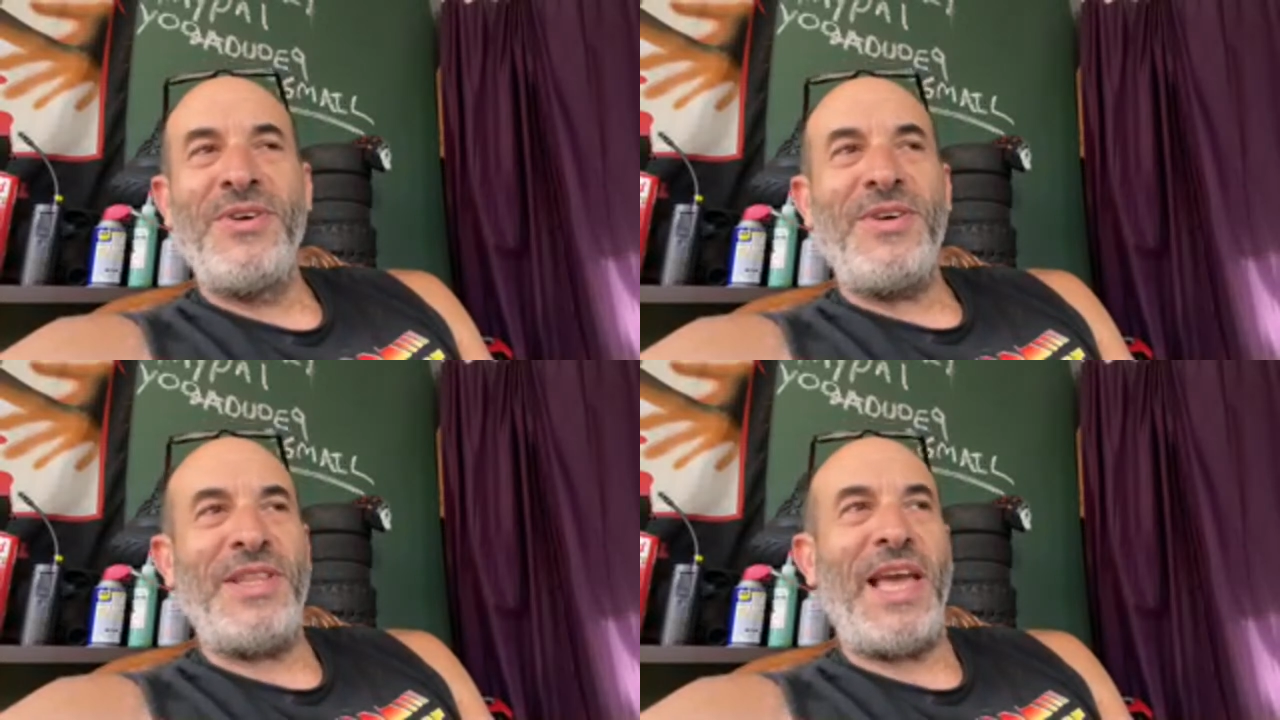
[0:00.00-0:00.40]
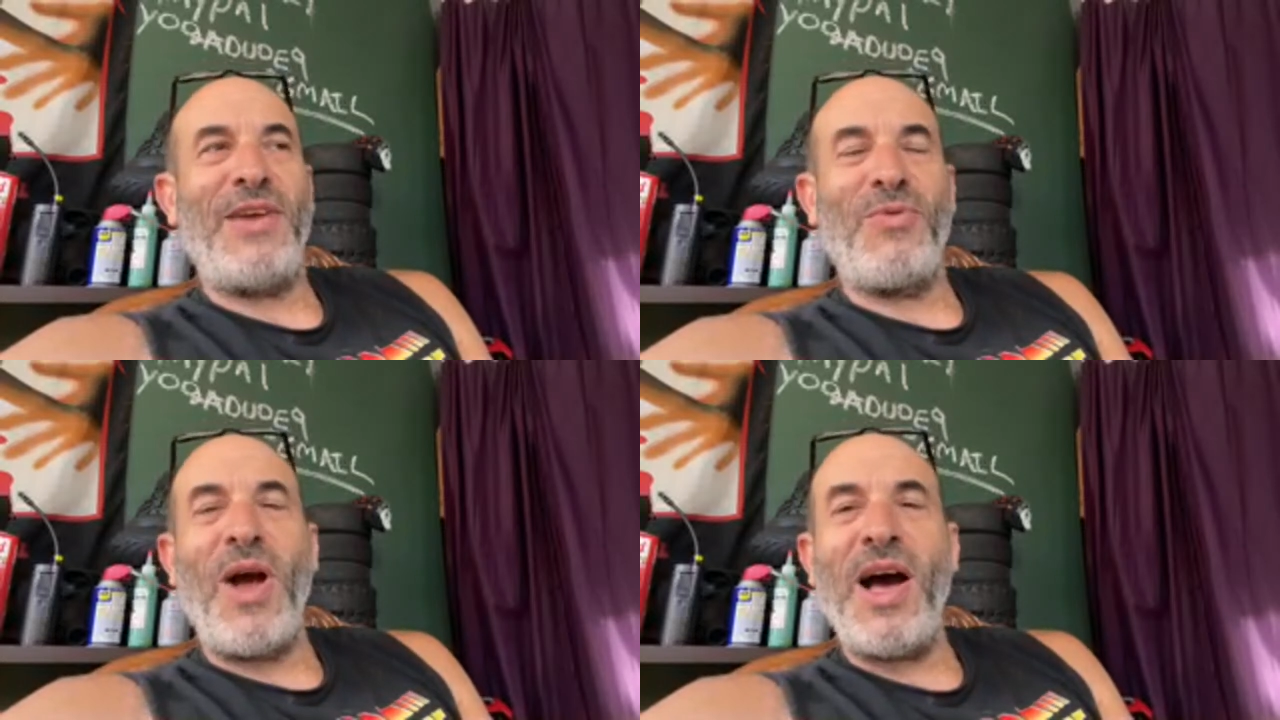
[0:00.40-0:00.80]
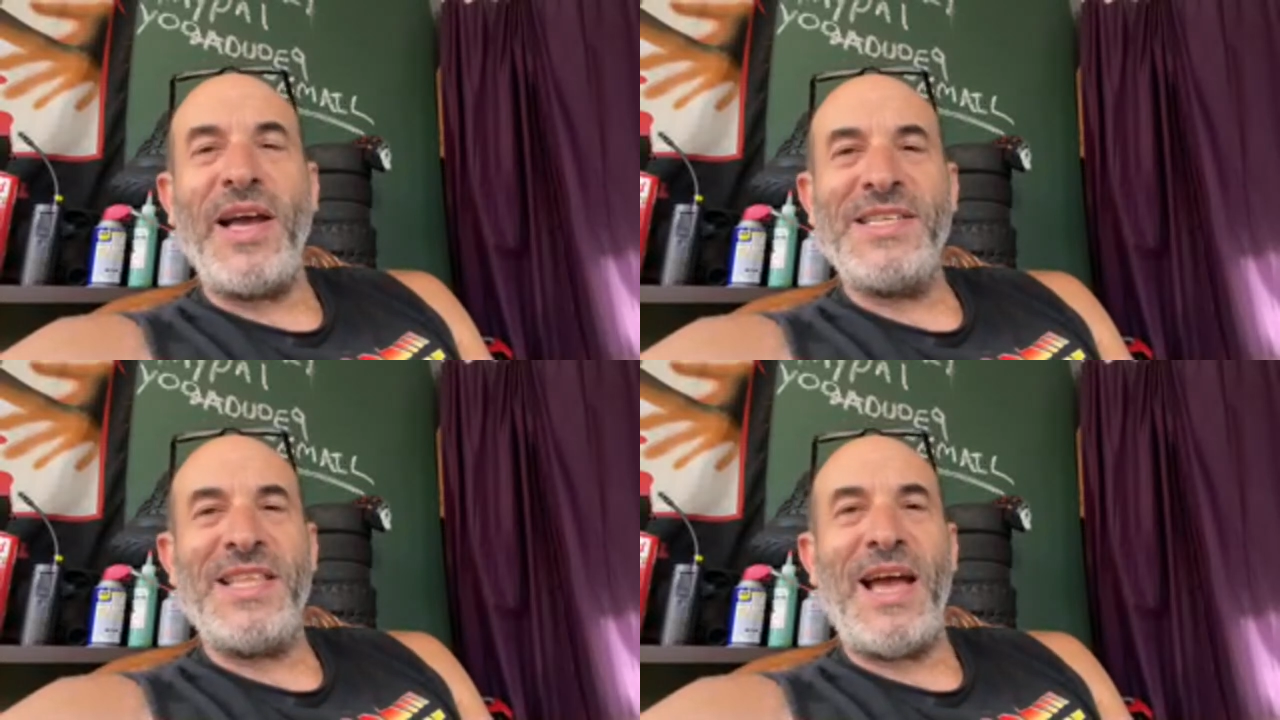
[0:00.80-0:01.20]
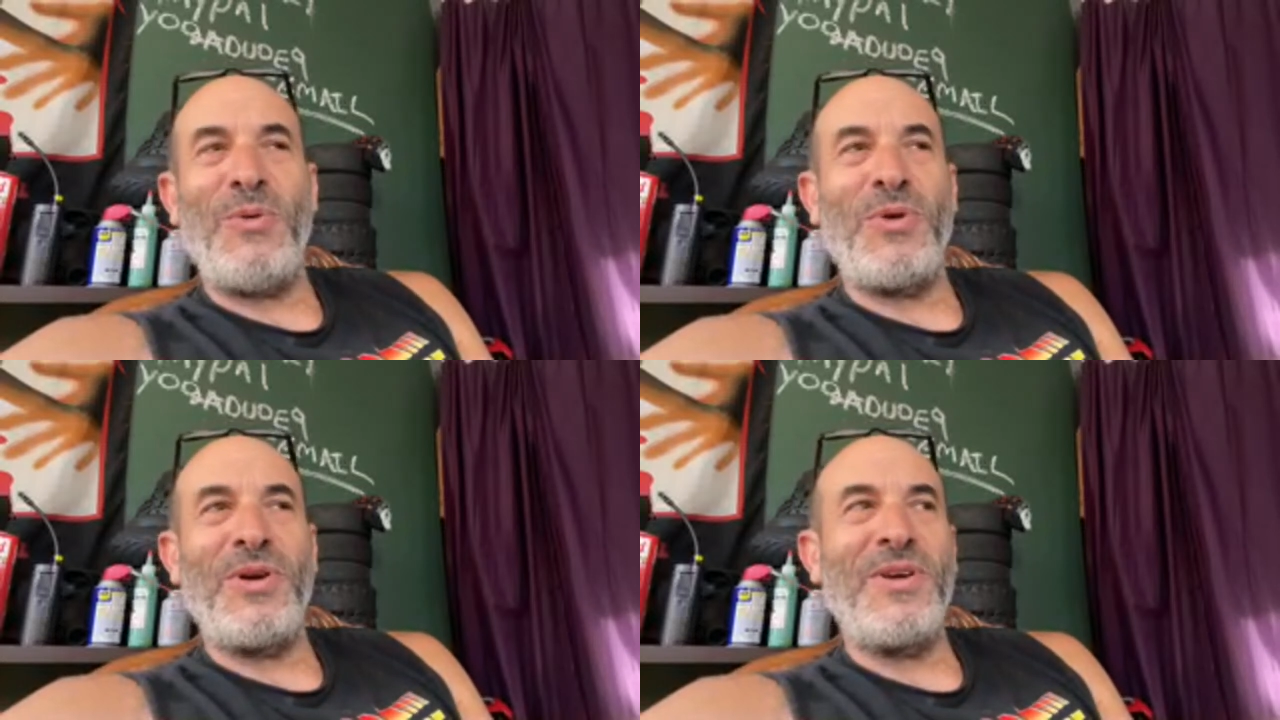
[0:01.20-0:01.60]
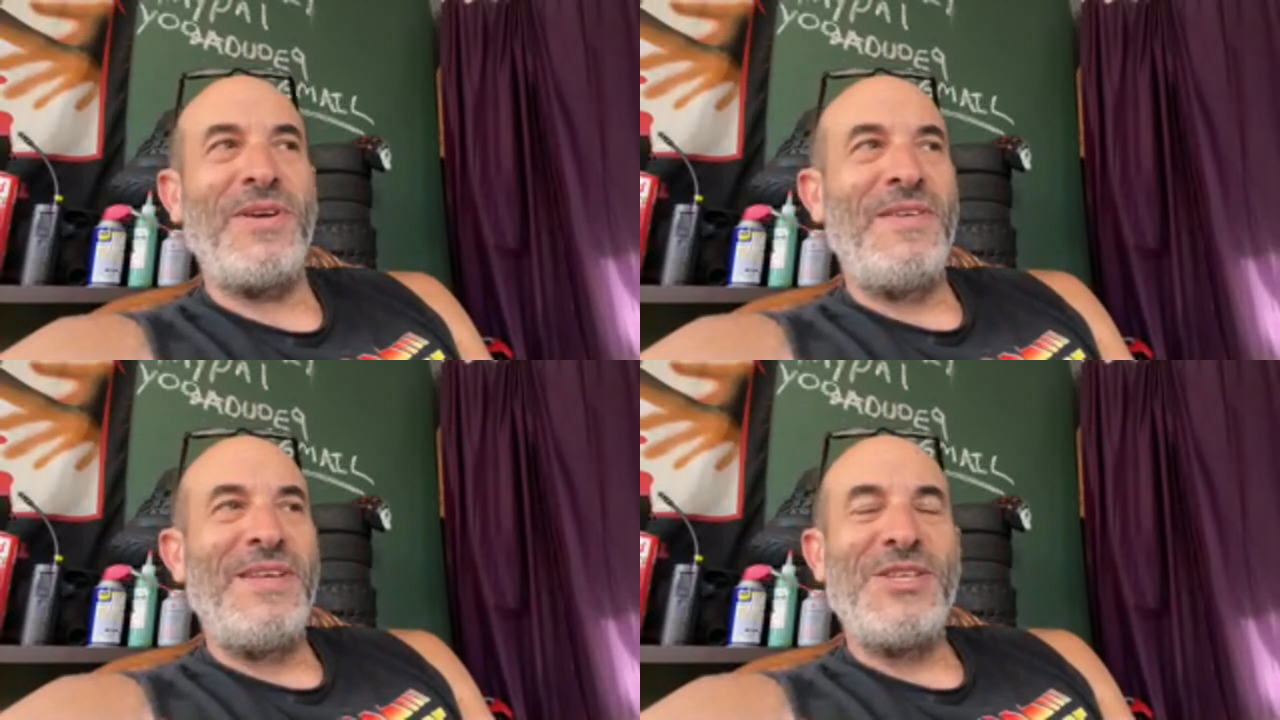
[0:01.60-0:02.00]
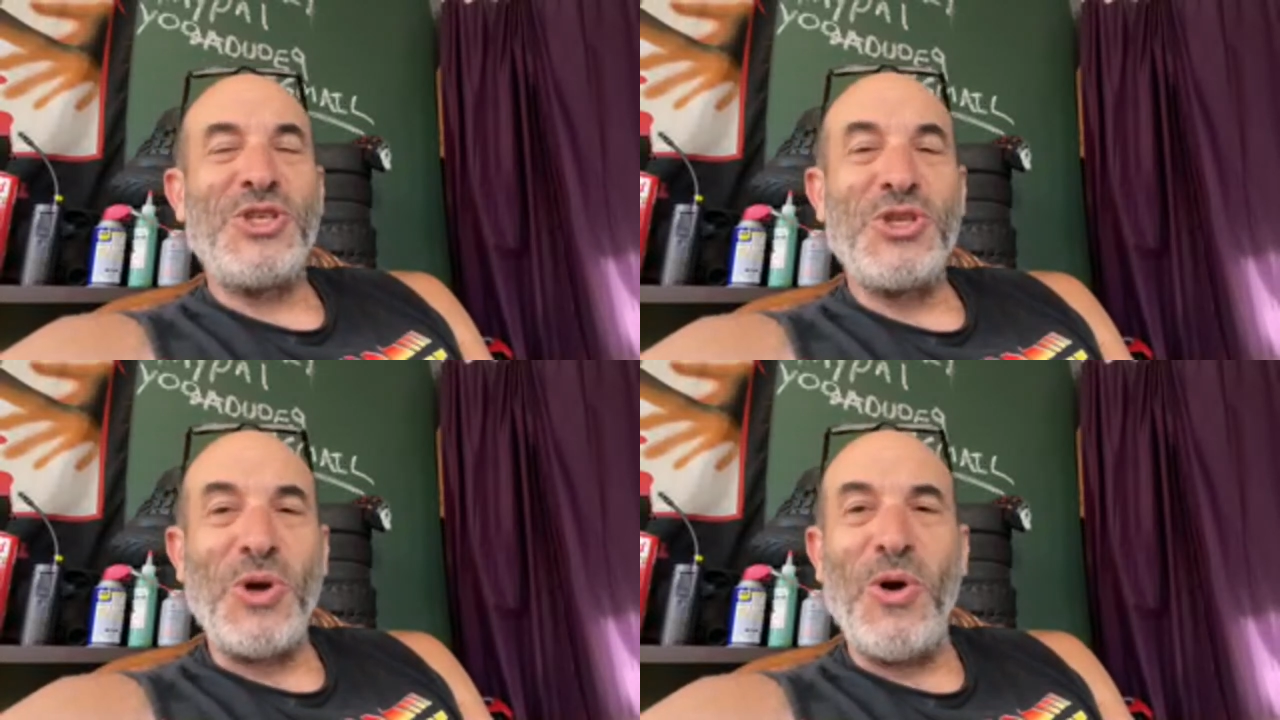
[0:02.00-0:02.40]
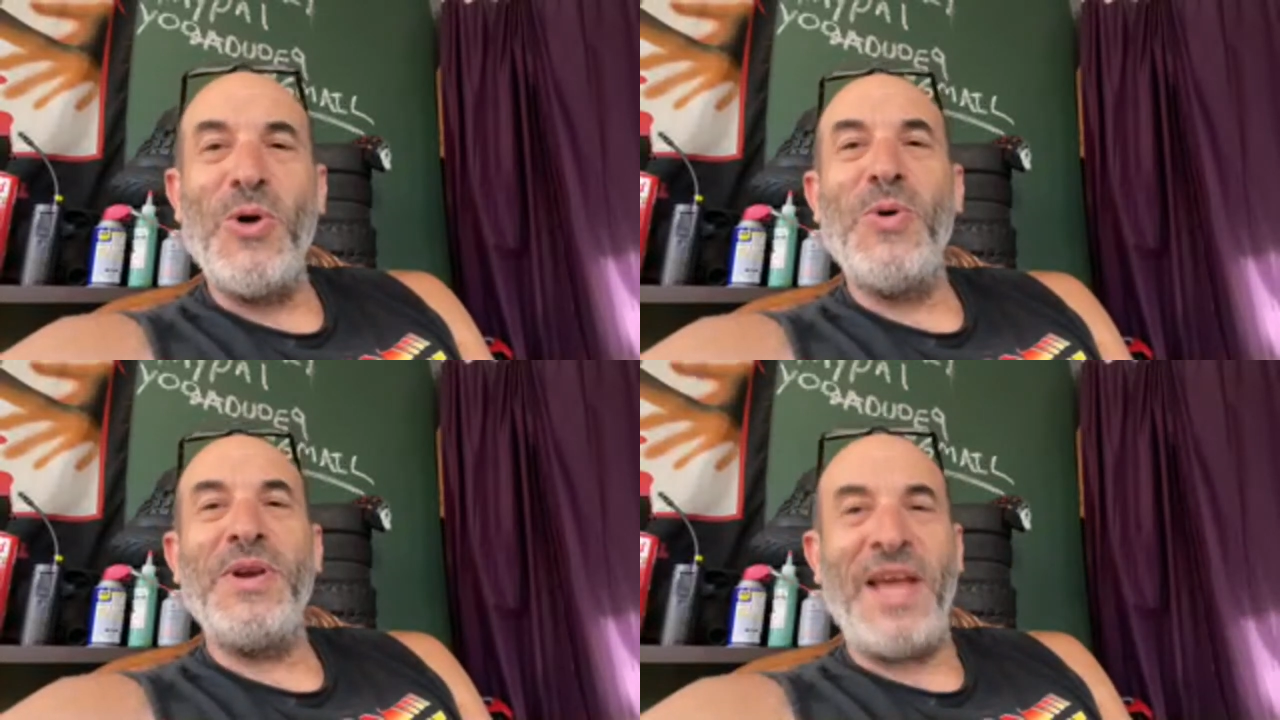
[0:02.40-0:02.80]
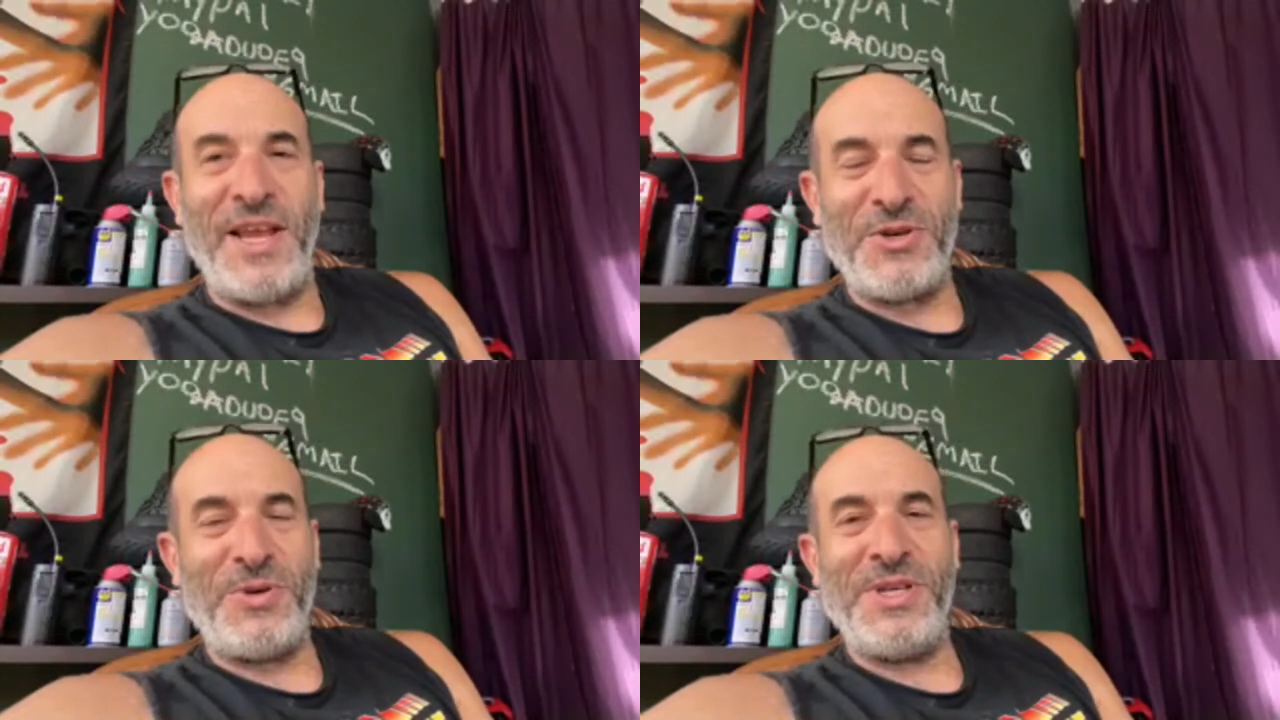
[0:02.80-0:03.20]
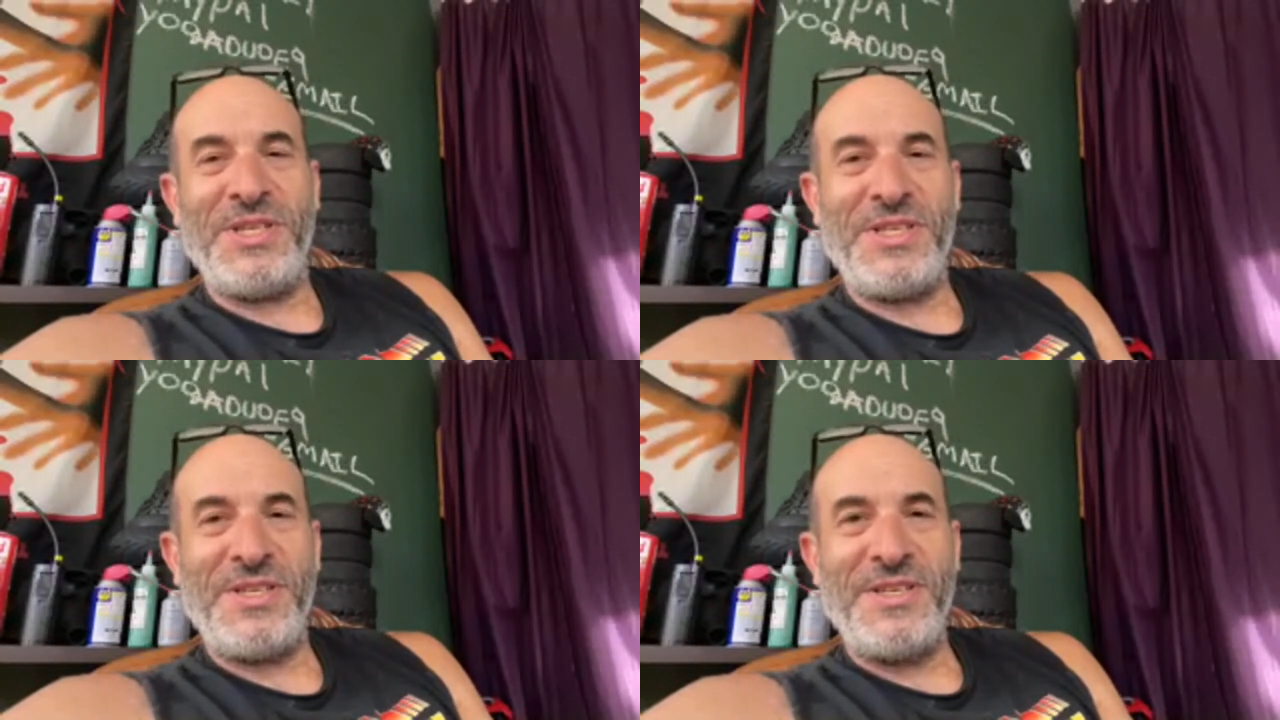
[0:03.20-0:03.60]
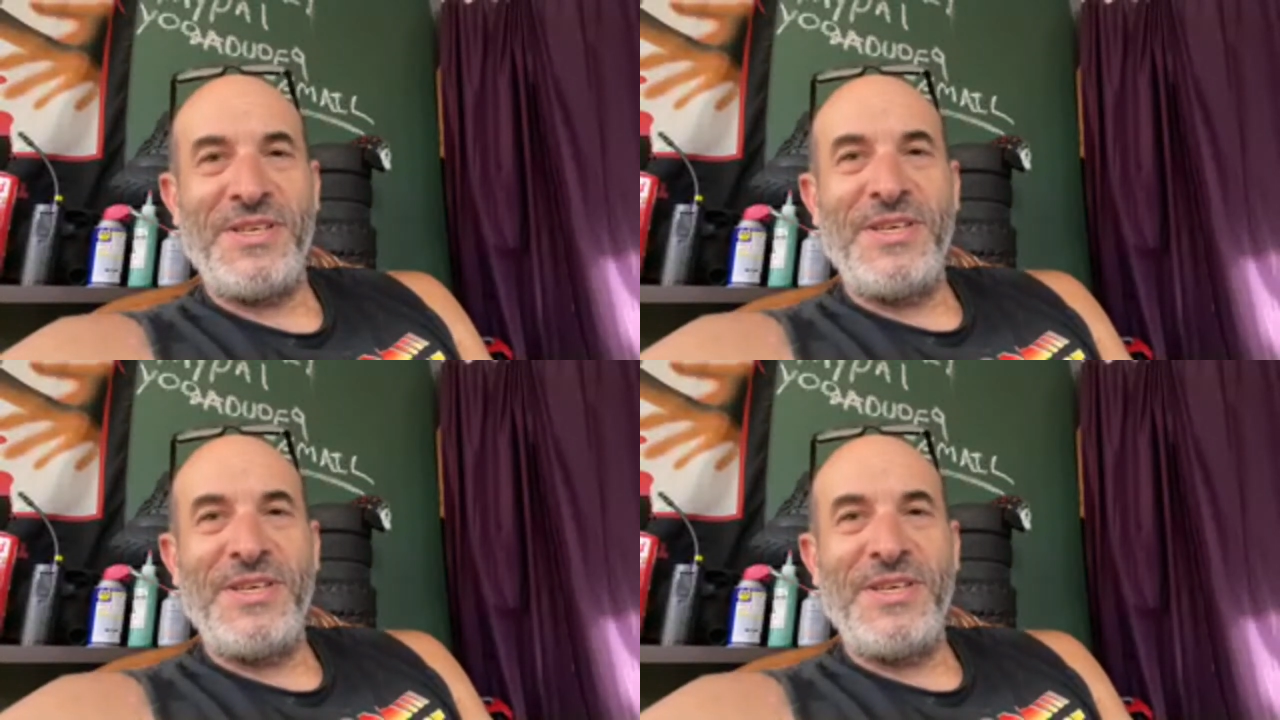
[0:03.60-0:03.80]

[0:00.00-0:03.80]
and they had rides that were so dangerous,